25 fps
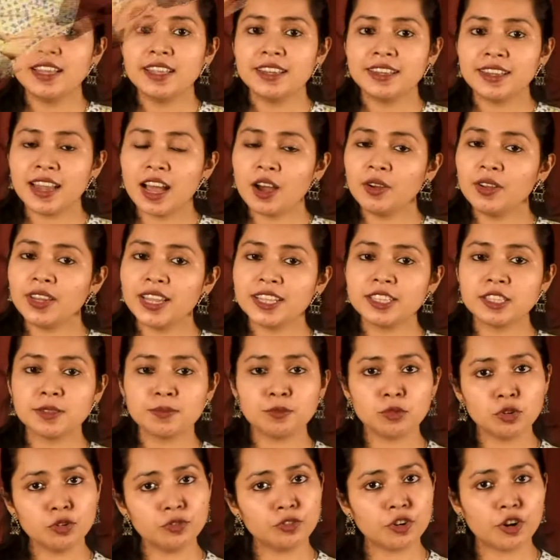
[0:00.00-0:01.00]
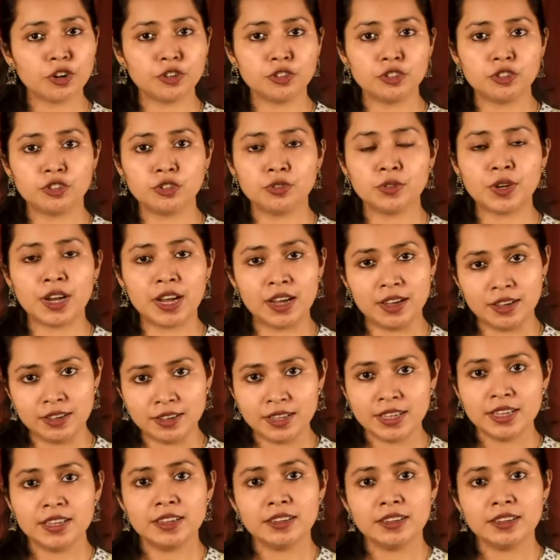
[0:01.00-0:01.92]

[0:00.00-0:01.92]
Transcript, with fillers: Now let's move on to a